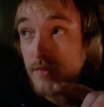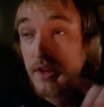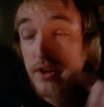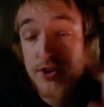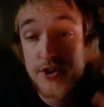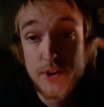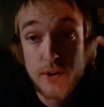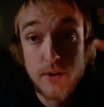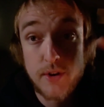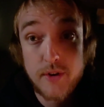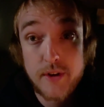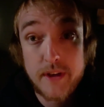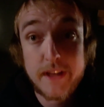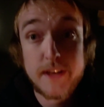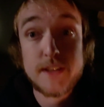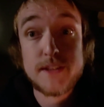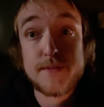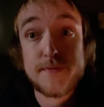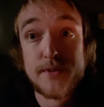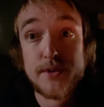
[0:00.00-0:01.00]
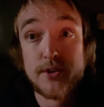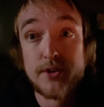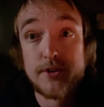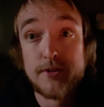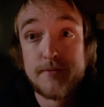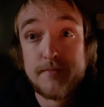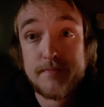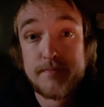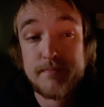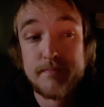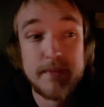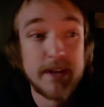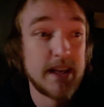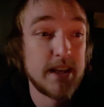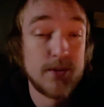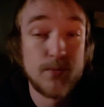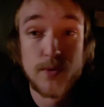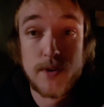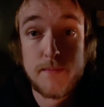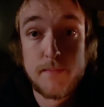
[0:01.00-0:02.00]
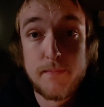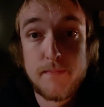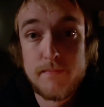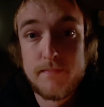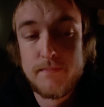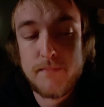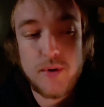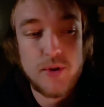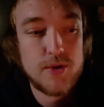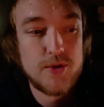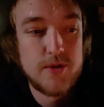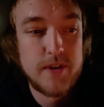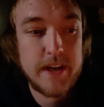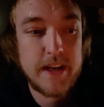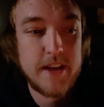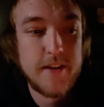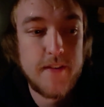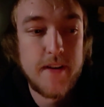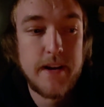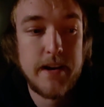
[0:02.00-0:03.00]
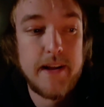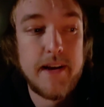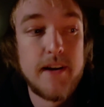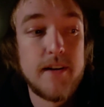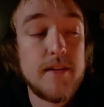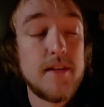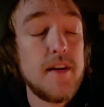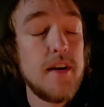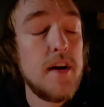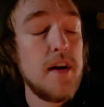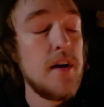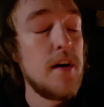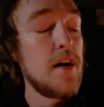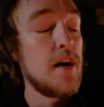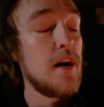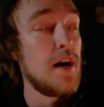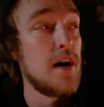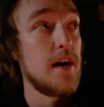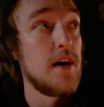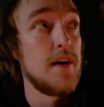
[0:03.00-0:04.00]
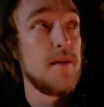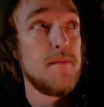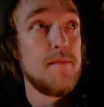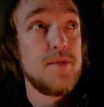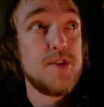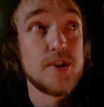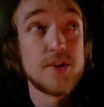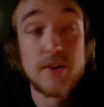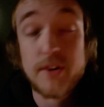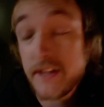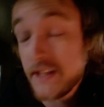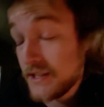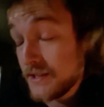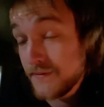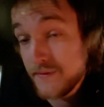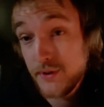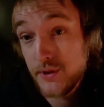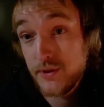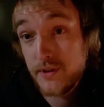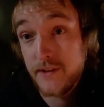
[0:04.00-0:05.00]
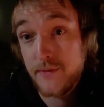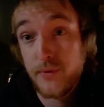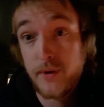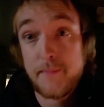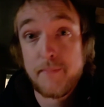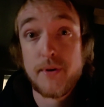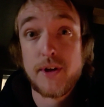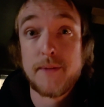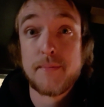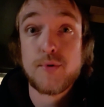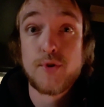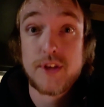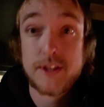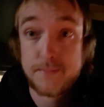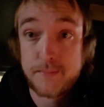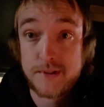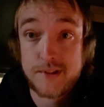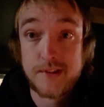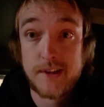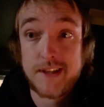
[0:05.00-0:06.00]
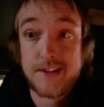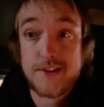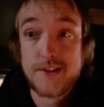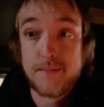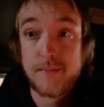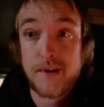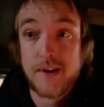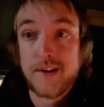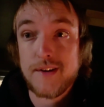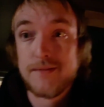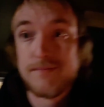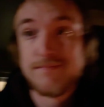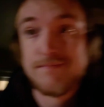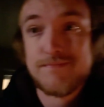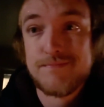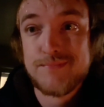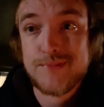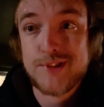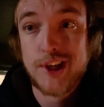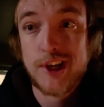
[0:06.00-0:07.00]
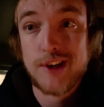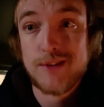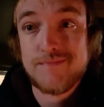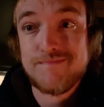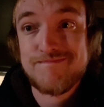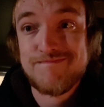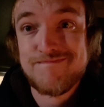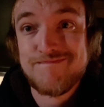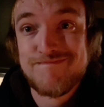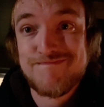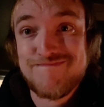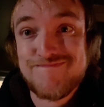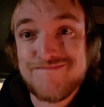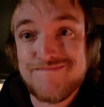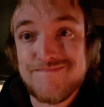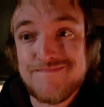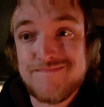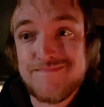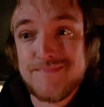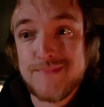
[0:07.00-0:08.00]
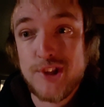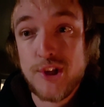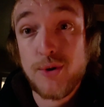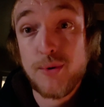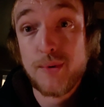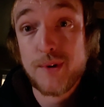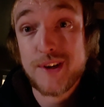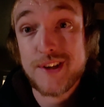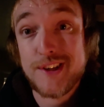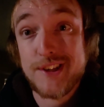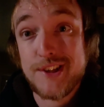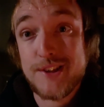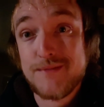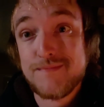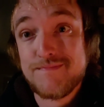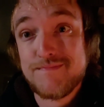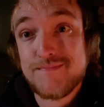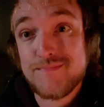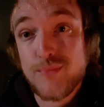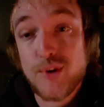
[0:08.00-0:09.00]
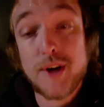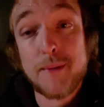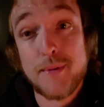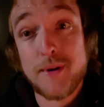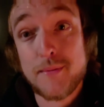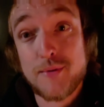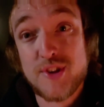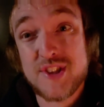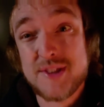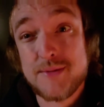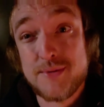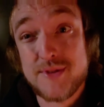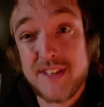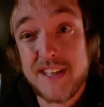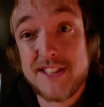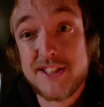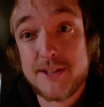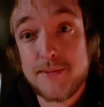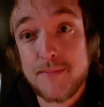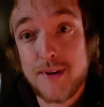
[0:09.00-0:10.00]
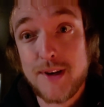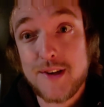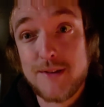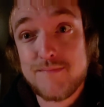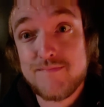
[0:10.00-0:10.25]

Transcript: she'll go get us food, because we're both drinking right now. Uh, she'll go get us food if we put up Christmas lights tomorrow. So, you know what we're gonna do? We're gonna put up Christmas lights tomorrow,